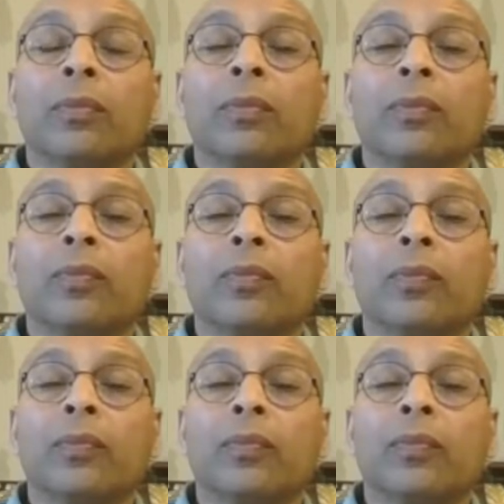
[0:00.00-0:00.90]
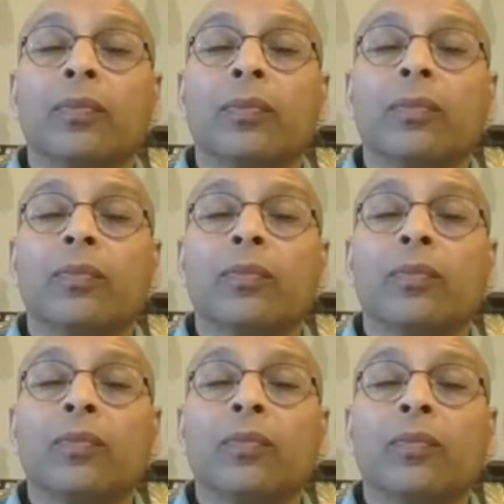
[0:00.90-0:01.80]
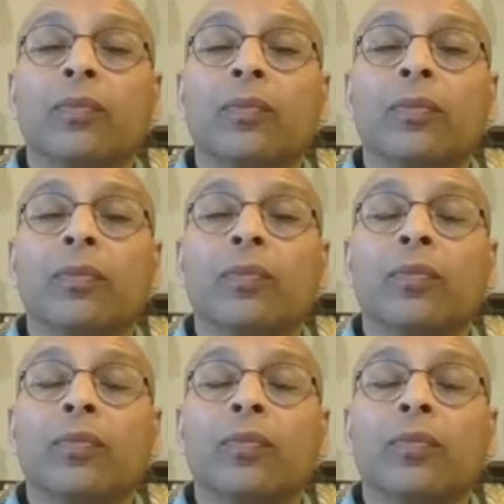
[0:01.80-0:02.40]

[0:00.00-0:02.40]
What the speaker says: (not speaking)